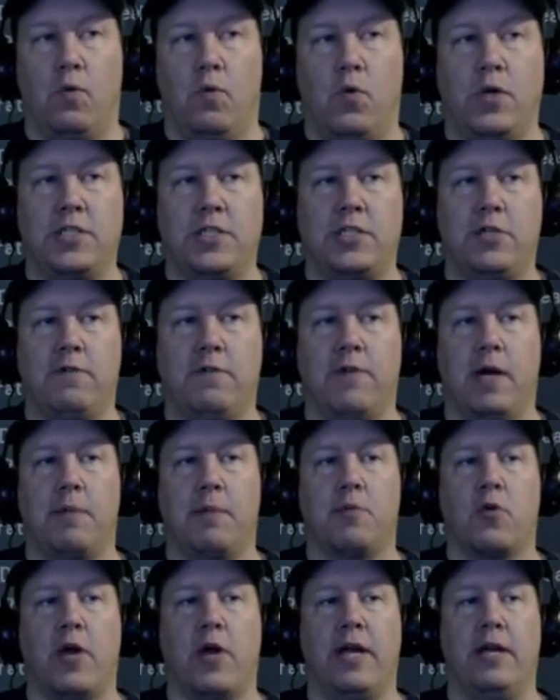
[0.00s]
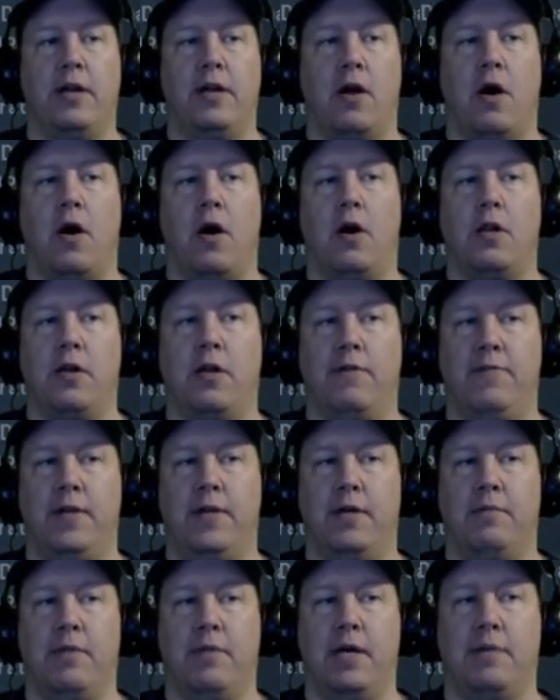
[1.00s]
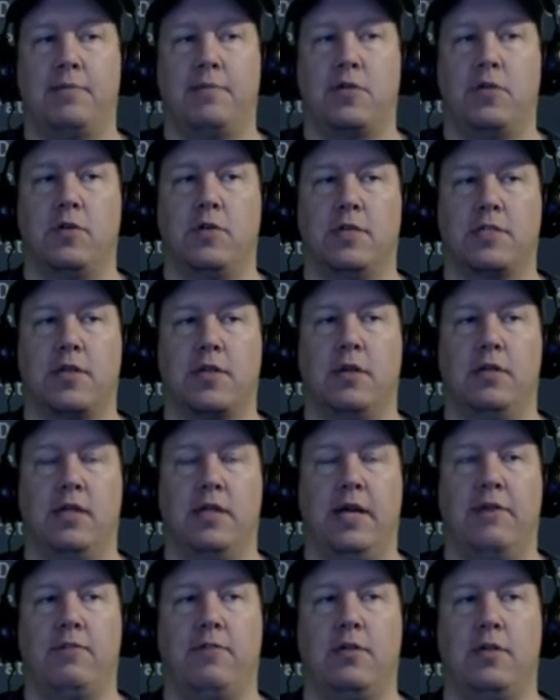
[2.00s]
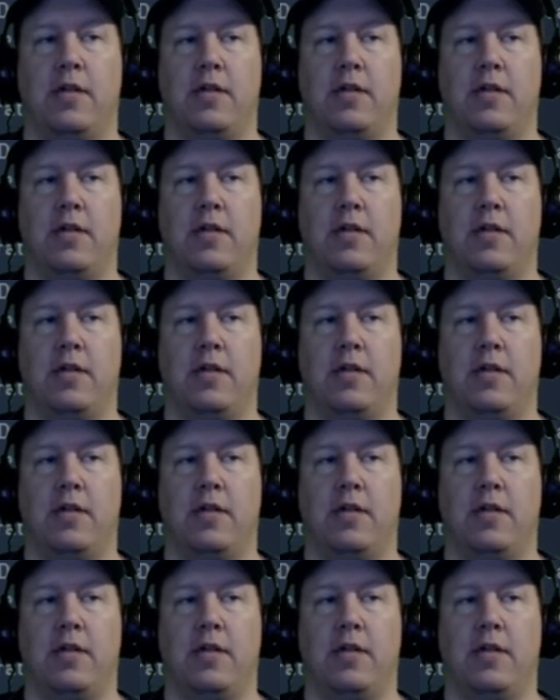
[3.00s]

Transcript: once you've upgraded all of them up to a certain level,